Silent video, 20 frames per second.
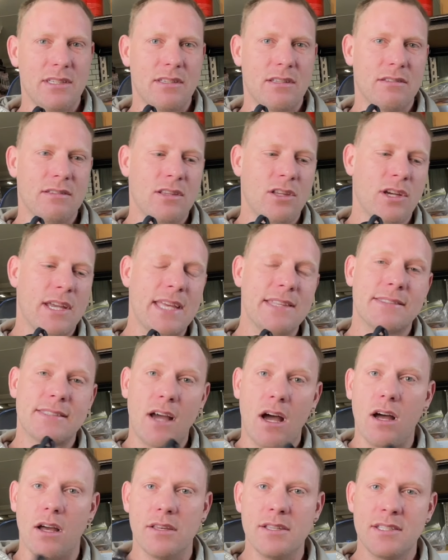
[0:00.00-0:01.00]
Look, it
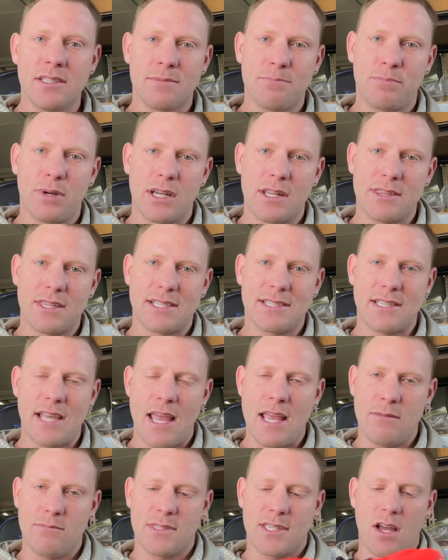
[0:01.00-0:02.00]
does, but at the
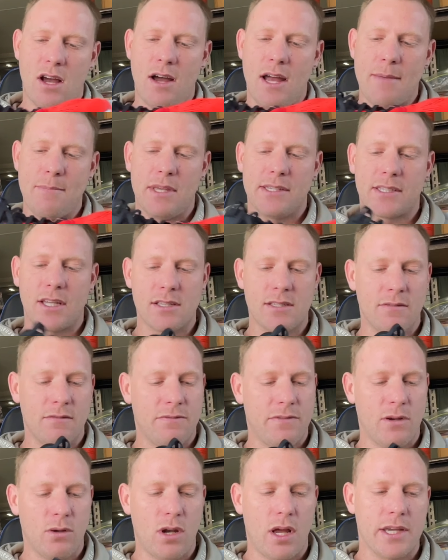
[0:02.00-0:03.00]
same time, it doesn't
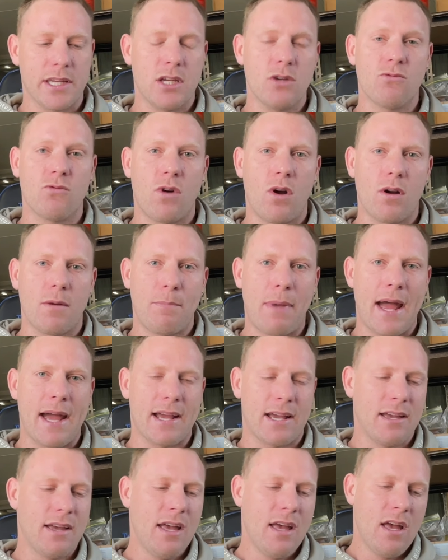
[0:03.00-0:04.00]
feel like you rock
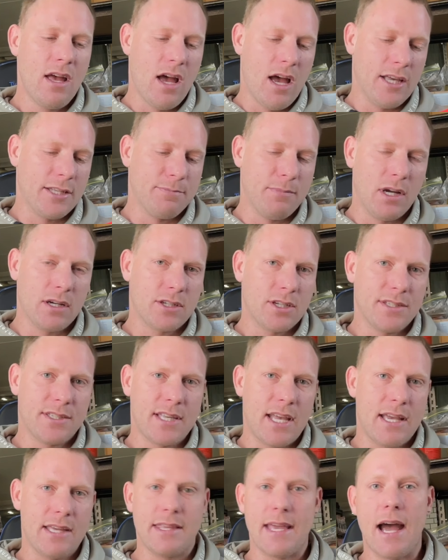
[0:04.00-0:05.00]
back as much as,
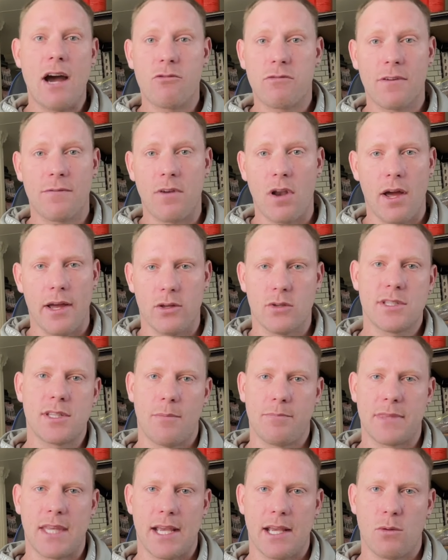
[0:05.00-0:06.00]
say, the Alphafly or
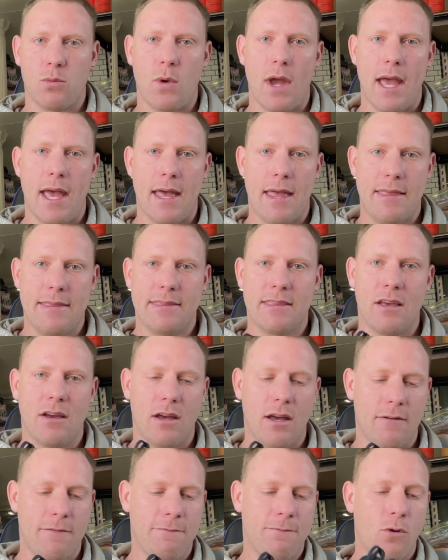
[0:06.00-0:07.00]
something, where
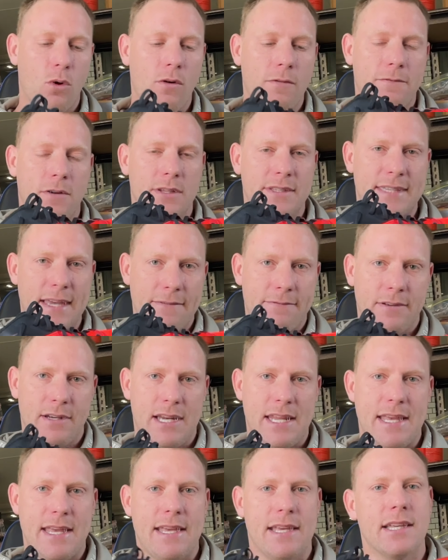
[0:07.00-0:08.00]
the forefoot
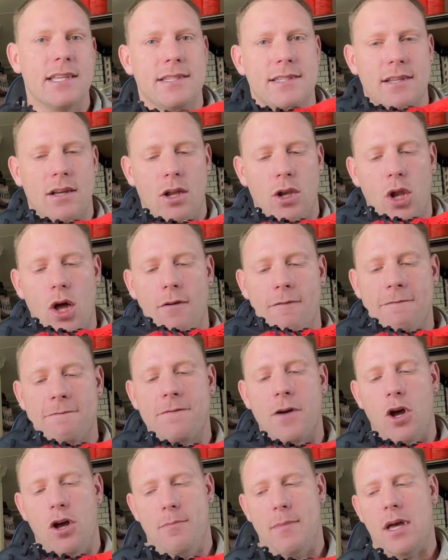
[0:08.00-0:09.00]
definitely is a lot
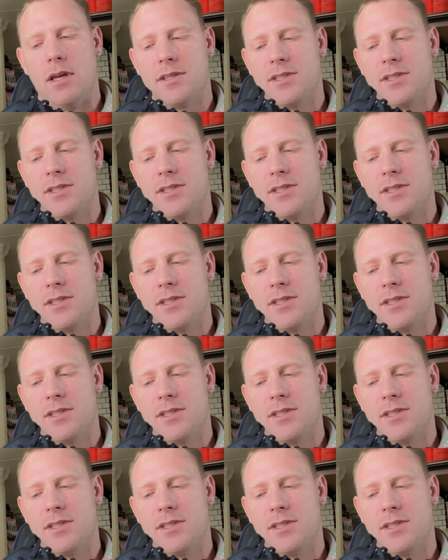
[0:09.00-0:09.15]
firmer.